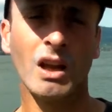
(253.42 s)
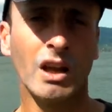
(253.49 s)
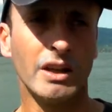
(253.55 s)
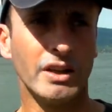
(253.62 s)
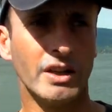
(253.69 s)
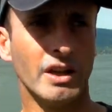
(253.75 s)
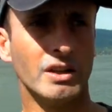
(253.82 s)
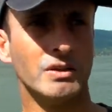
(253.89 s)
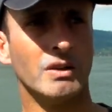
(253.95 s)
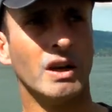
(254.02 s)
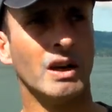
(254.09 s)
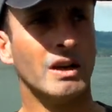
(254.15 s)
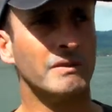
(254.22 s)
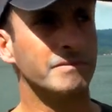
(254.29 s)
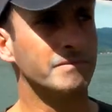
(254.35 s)
You
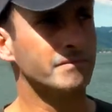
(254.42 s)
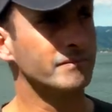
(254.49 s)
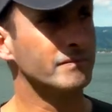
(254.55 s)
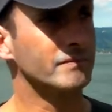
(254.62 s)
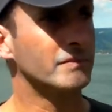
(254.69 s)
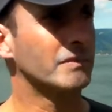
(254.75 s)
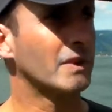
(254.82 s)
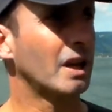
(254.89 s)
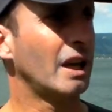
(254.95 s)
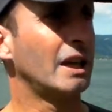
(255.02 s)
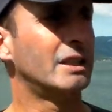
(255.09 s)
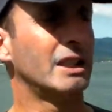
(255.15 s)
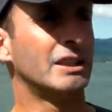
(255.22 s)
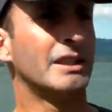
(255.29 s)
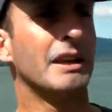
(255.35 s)
know,
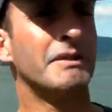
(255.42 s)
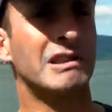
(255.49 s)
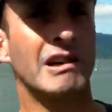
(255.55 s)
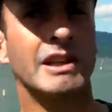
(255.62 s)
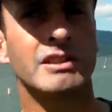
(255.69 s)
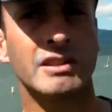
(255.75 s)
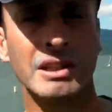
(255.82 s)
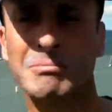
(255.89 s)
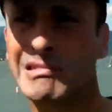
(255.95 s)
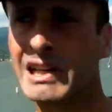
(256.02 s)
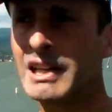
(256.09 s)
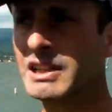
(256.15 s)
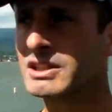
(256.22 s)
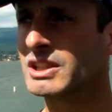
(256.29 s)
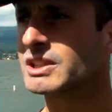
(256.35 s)
it's never great to see
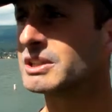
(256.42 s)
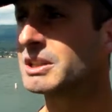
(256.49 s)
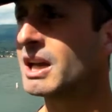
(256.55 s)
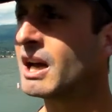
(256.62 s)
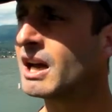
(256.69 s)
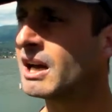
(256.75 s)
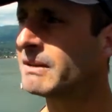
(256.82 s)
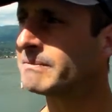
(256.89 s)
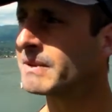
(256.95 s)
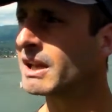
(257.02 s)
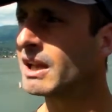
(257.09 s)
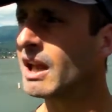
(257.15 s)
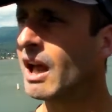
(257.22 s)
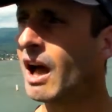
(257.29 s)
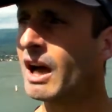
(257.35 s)
breakages.
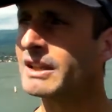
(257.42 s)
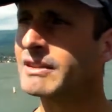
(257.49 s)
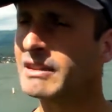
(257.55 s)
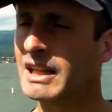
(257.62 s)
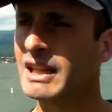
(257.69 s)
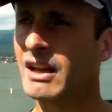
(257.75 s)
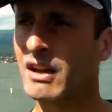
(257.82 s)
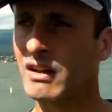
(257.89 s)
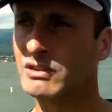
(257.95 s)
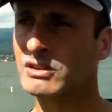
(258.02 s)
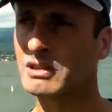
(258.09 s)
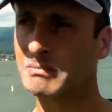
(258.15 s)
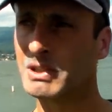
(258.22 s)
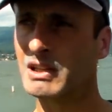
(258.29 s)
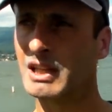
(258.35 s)
I think
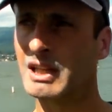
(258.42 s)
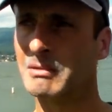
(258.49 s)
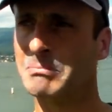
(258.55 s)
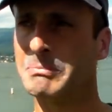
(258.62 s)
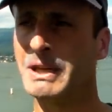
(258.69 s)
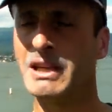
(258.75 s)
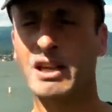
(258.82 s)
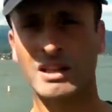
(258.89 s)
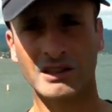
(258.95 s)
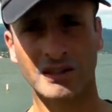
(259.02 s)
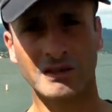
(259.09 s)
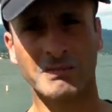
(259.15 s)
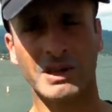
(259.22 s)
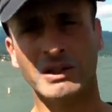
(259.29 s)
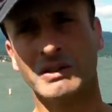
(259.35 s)
ultimately, because
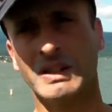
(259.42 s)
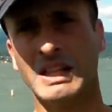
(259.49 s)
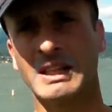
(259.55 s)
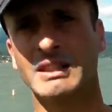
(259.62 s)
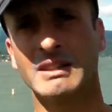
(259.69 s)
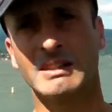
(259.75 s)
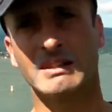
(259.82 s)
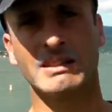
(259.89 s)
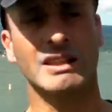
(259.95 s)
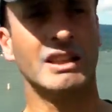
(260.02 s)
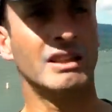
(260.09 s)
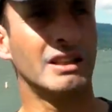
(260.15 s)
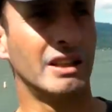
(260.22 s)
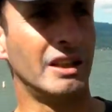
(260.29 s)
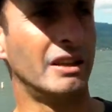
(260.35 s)
the boat is
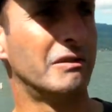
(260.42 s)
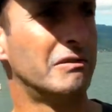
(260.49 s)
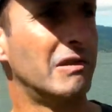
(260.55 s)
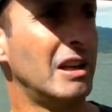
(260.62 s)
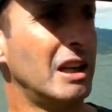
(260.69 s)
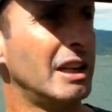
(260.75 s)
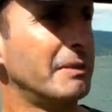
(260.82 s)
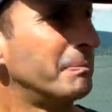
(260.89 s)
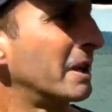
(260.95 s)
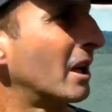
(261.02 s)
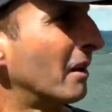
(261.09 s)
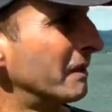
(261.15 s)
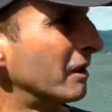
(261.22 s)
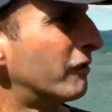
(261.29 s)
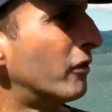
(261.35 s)
really
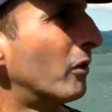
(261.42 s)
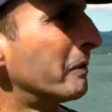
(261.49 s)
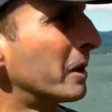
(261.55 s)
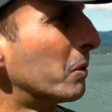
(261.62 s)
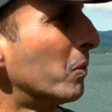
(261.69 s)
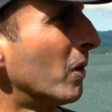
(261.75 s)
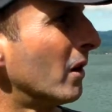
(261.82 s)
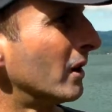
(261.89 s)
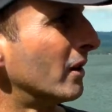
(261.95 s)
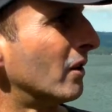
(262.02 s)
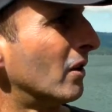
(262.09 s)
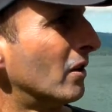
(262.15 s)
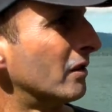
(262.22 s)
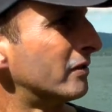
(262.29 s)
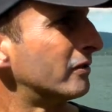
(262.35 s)
becoming the Formula One
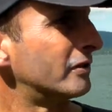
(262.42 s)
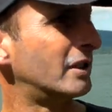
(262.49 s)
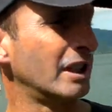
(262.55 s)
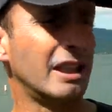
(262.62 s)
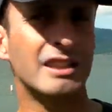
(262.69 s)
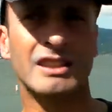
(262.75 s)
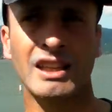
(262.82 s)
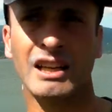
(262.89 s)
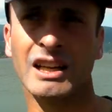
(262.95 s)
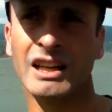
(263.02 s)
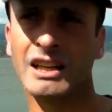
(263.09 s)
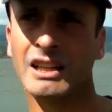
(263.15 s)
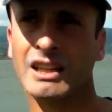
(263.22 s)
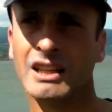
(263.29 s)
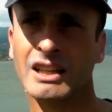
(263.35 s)
of dinghy sailing,